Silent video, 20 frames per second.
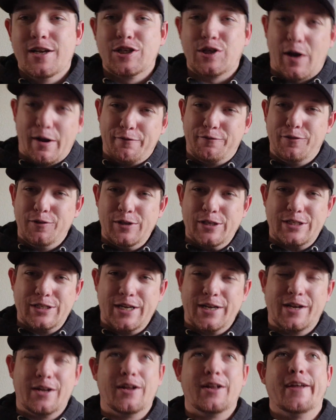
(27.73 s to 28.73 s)
so I flew this
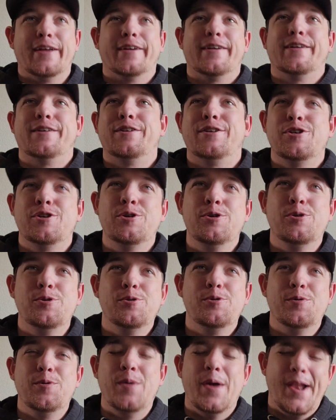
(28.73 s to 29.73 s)
thing like
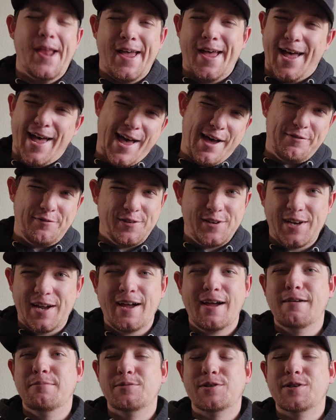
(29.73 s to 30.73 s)
2.5
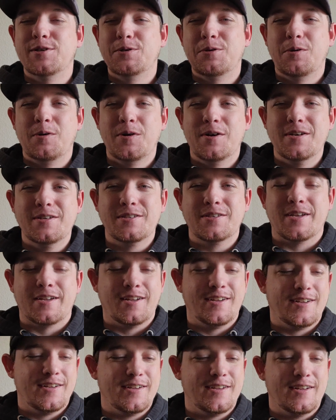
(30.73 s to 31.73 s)
times indoors.
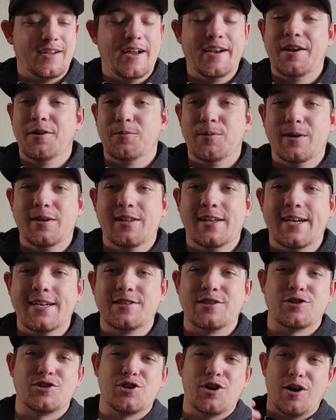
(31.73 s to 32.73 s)
I didn't
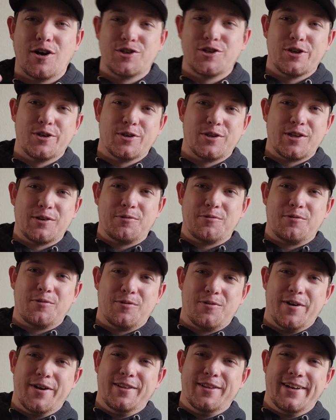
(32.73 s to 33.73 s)
realize the
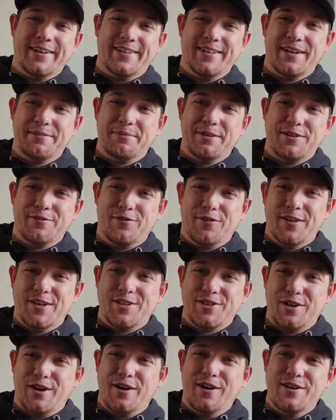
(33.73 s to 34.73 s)
green light didn't mean fully
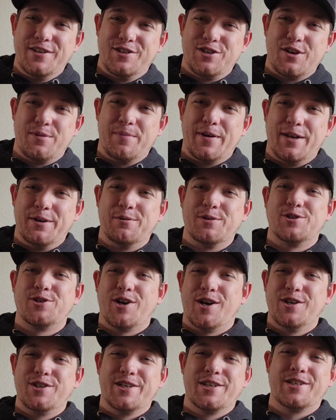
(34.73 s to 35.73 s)
charged, it meant it was
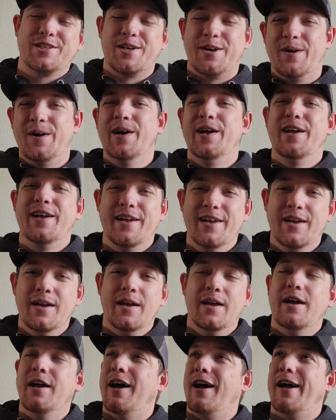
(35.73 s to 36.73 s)
charging. So
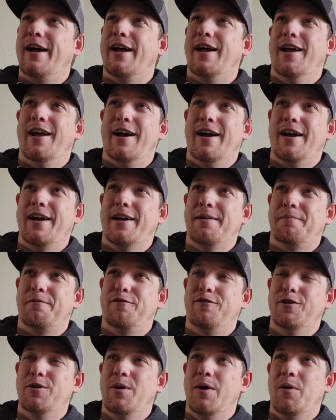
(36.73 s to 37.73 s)
I
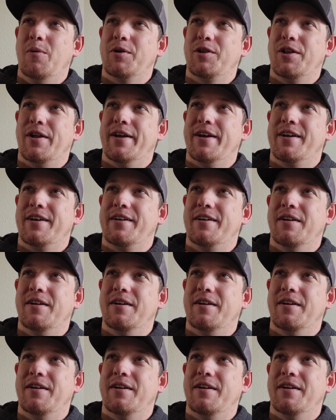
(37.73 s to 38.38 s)
flew it with like